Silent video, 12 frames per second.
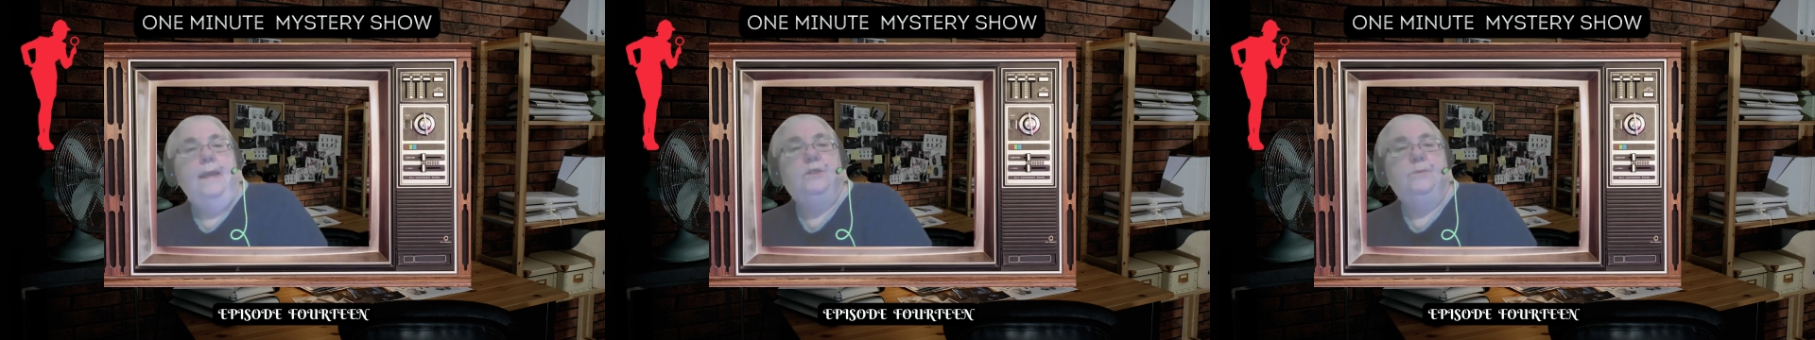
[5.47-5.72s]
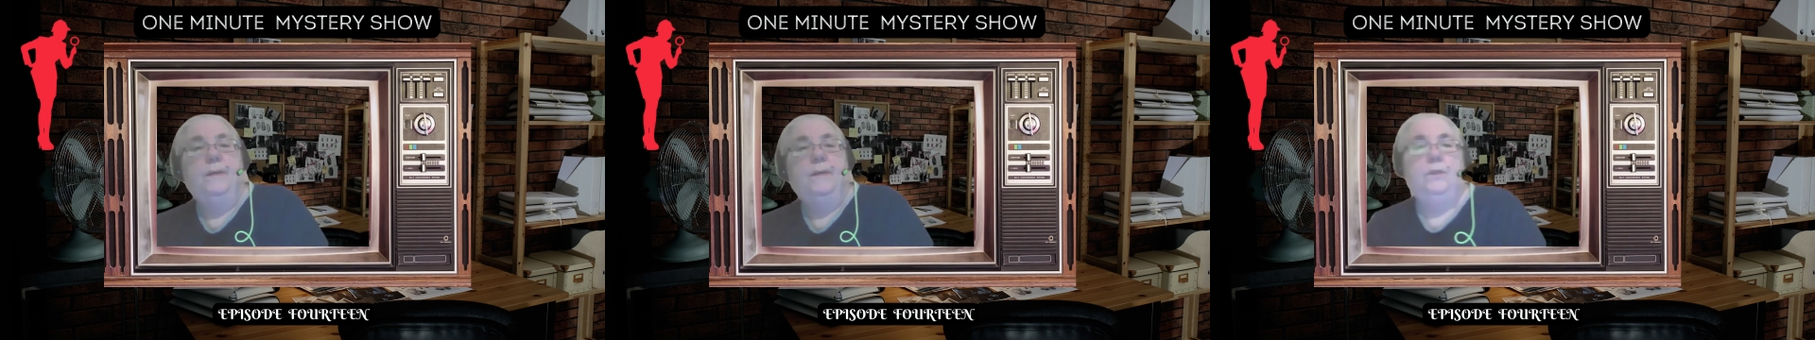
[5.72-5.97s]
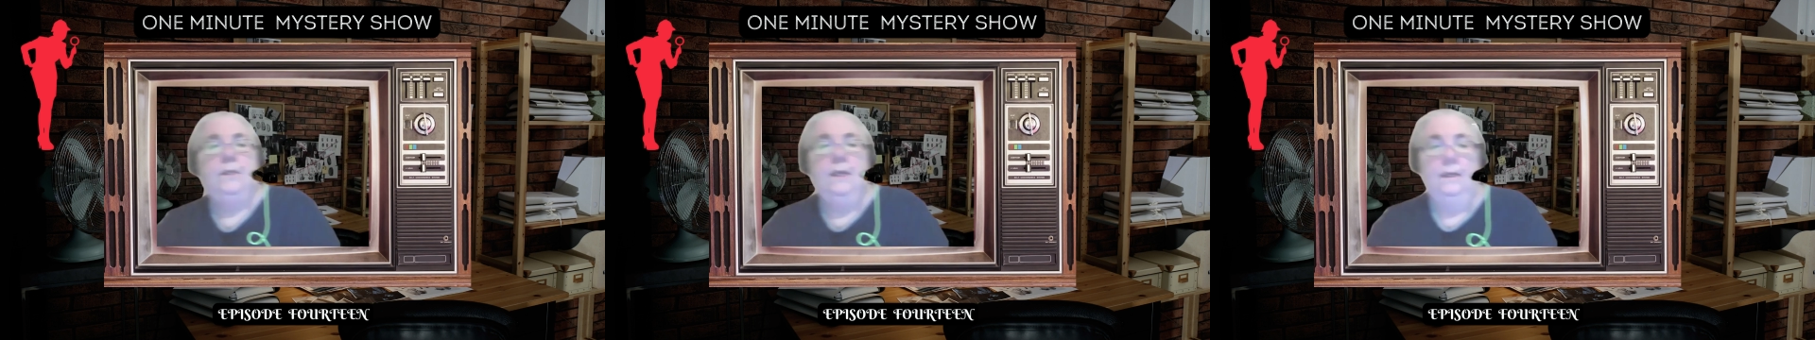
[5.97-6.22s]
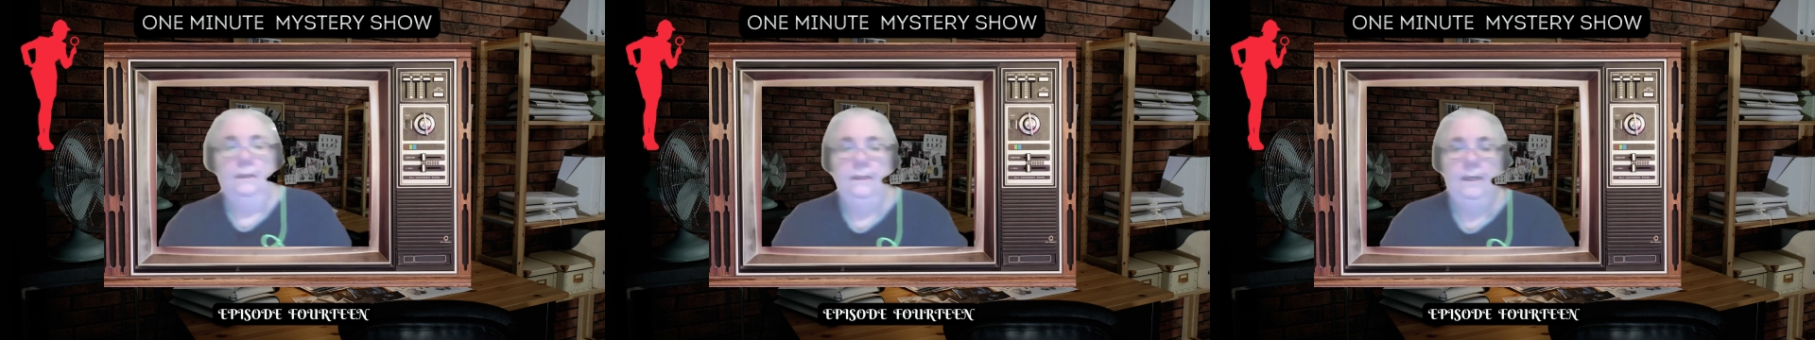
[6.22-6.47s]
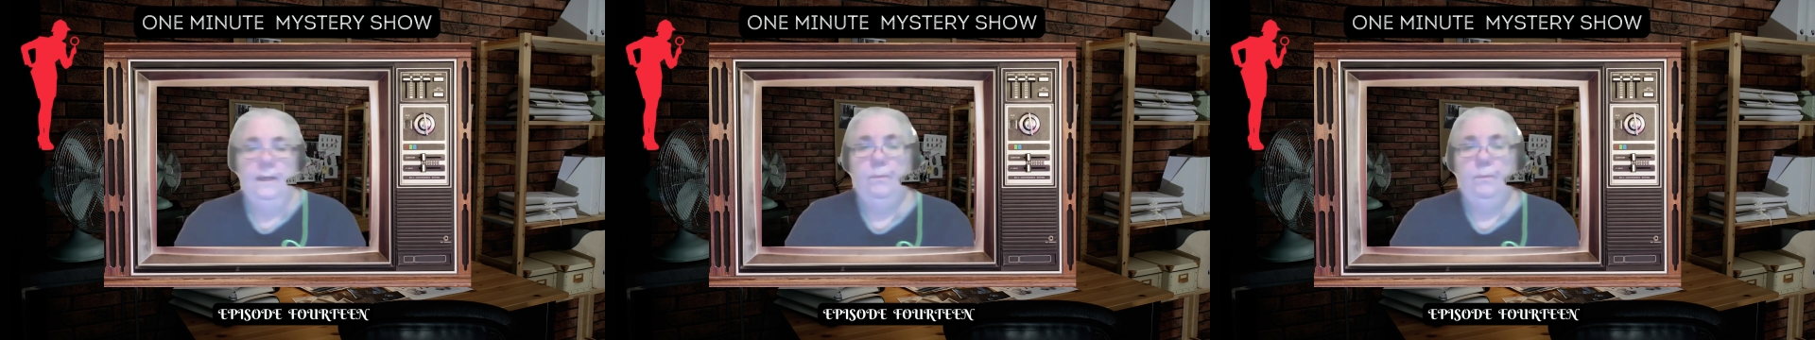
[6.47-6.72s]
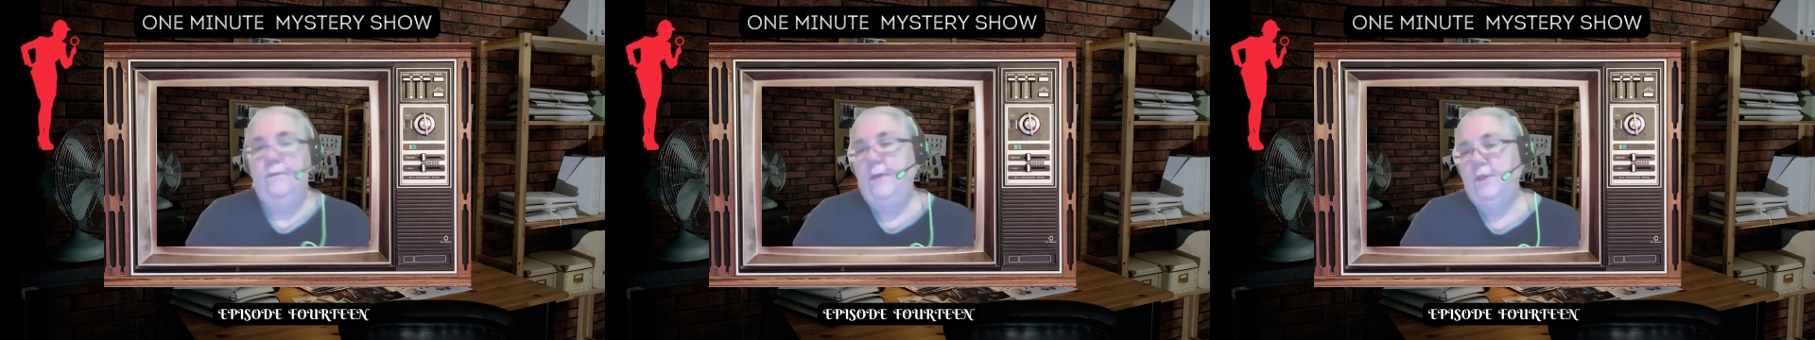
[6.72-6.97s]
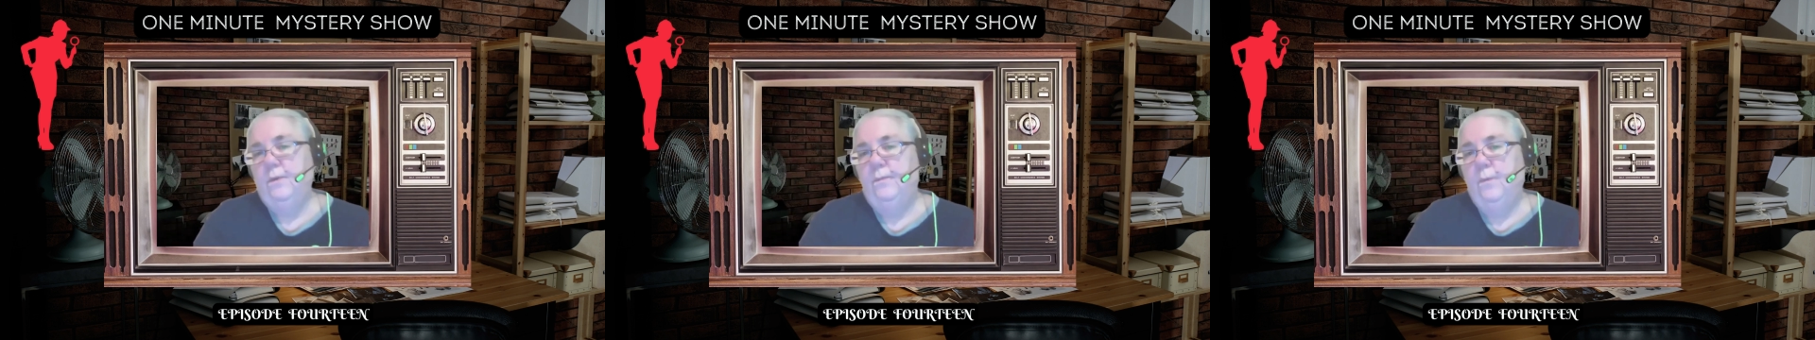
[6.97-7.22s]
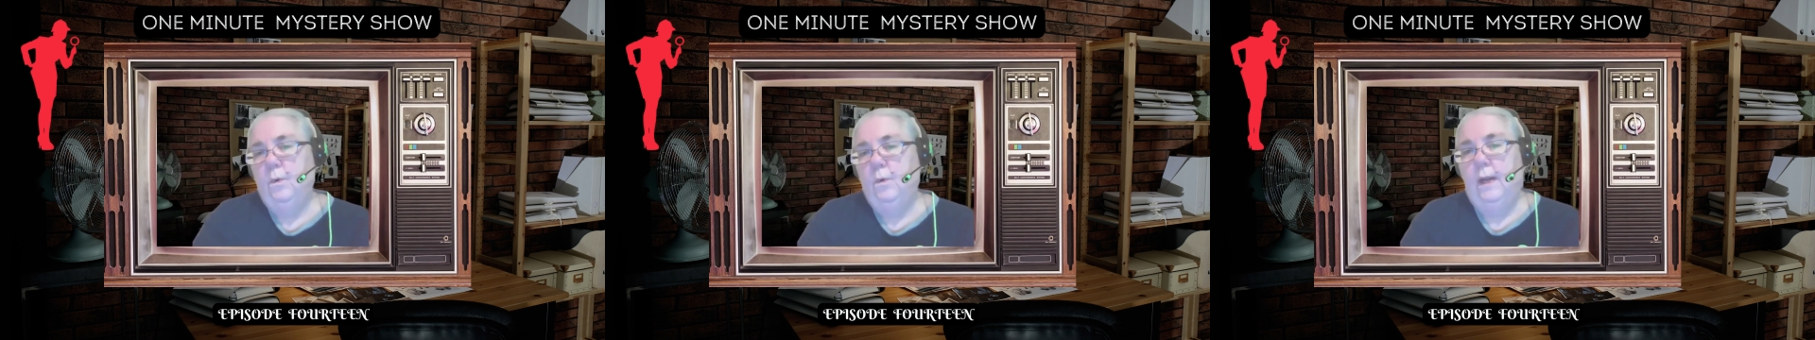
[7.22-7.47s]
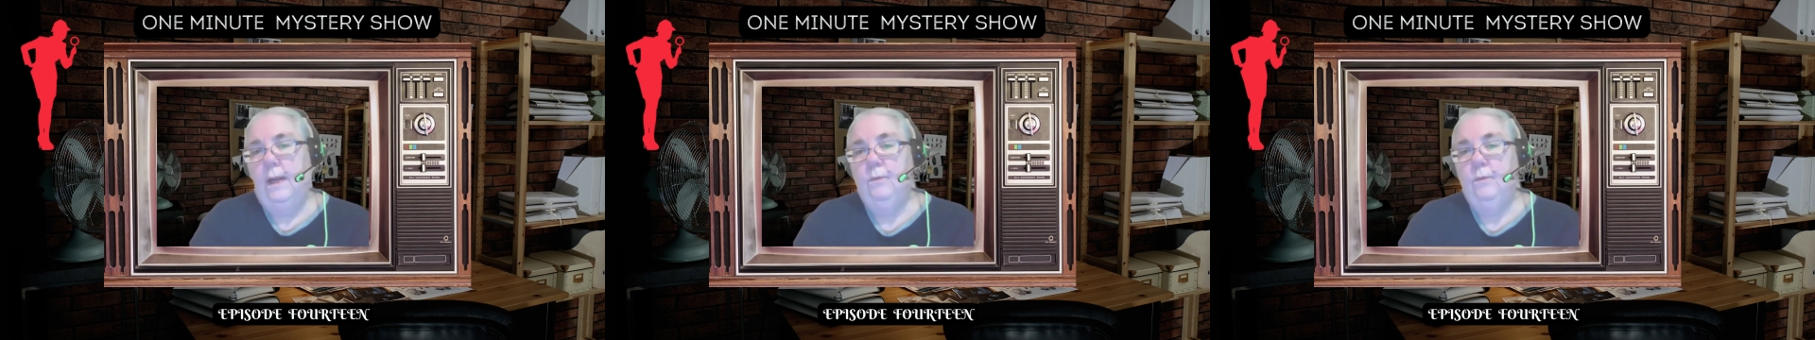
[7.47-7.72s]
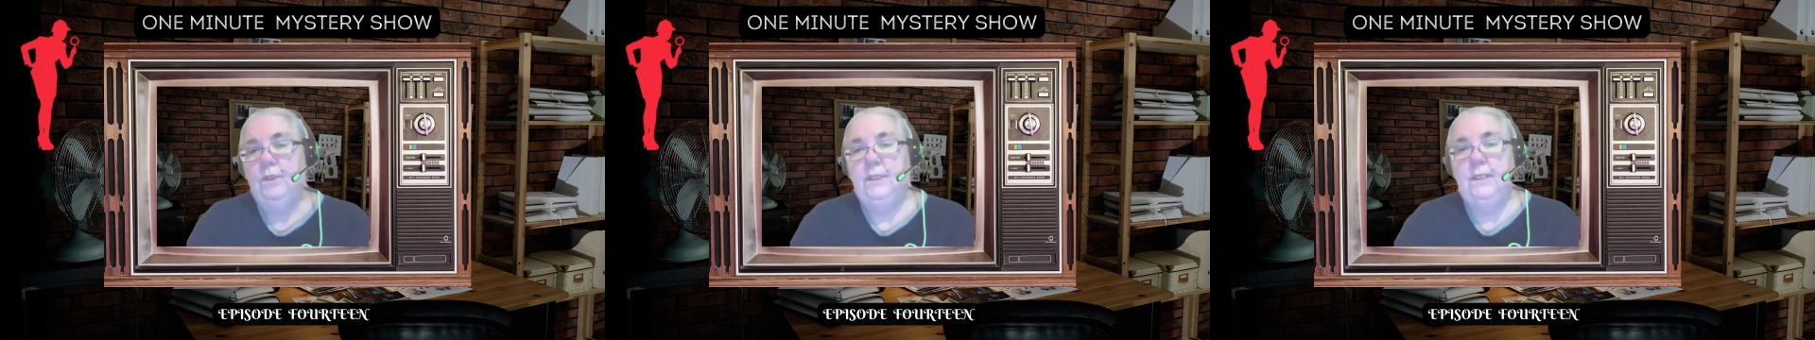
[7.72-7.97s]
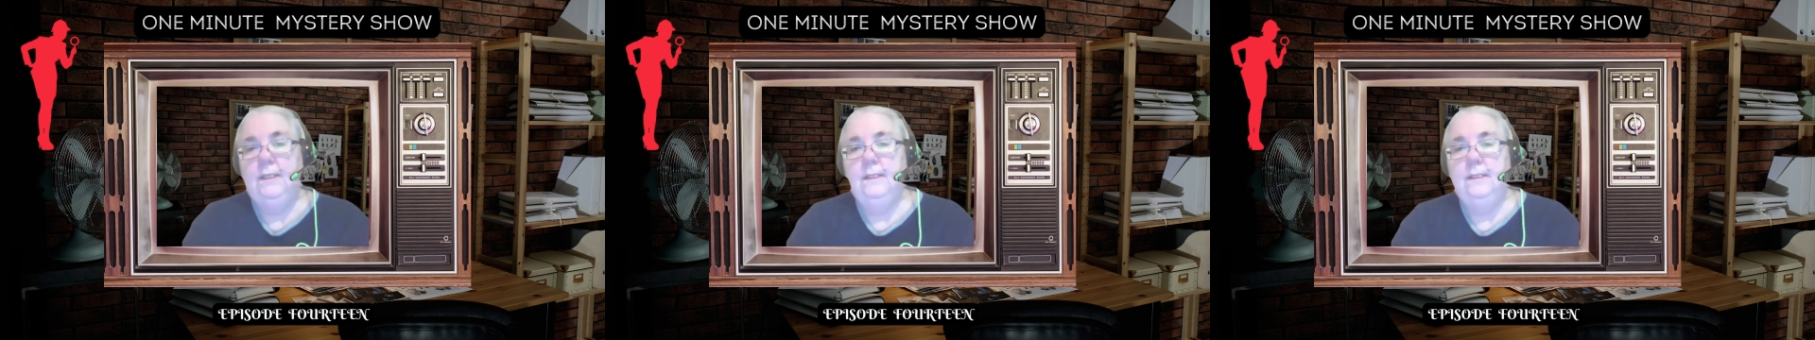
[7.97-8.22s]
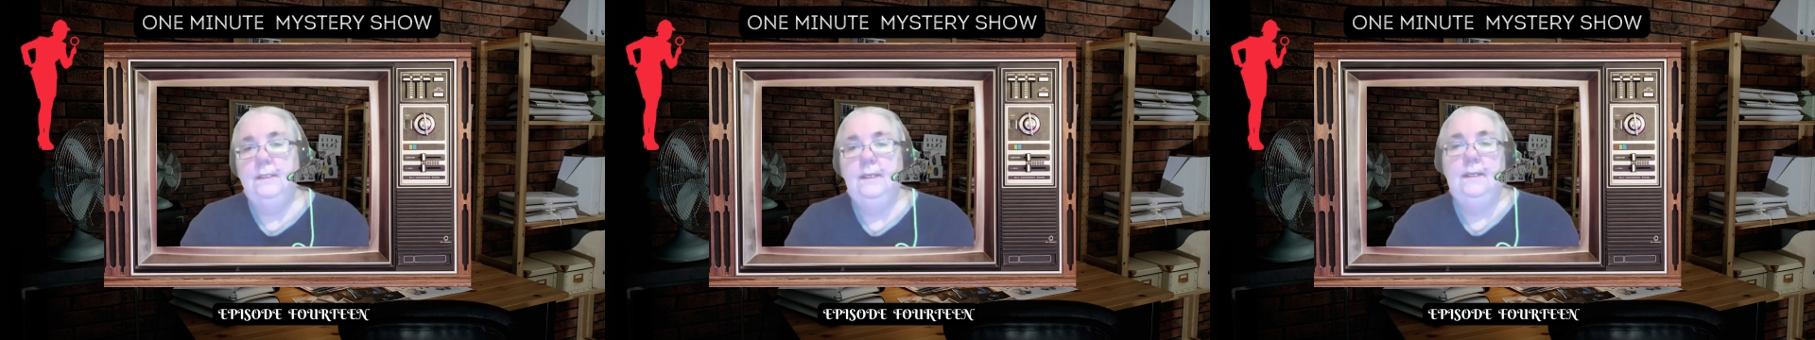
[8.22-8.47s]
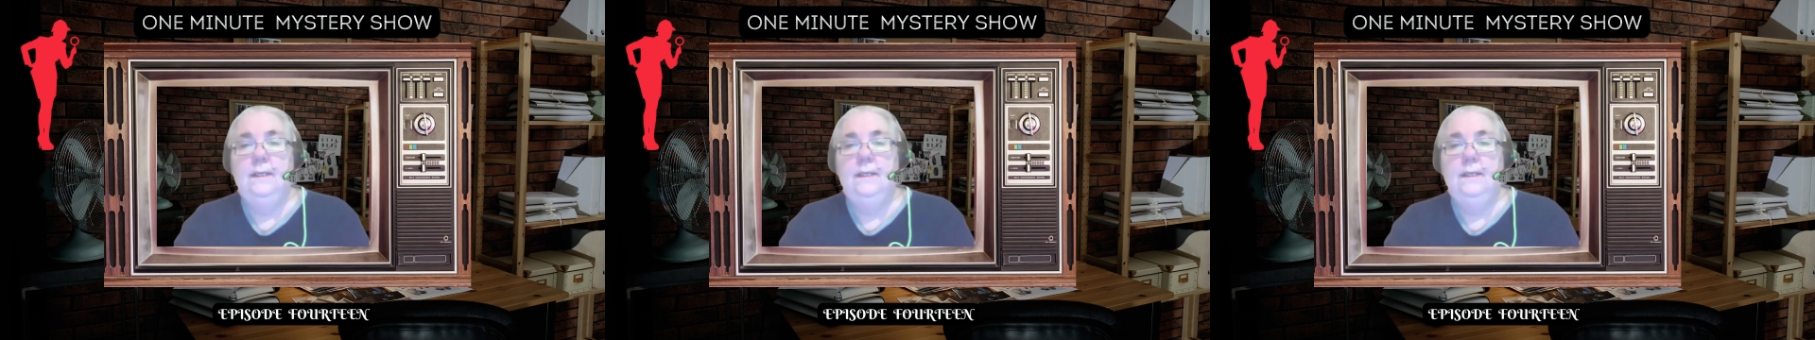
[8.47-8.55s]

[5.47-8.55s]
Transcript: Inspector Kelly and Professor Fortnay were seated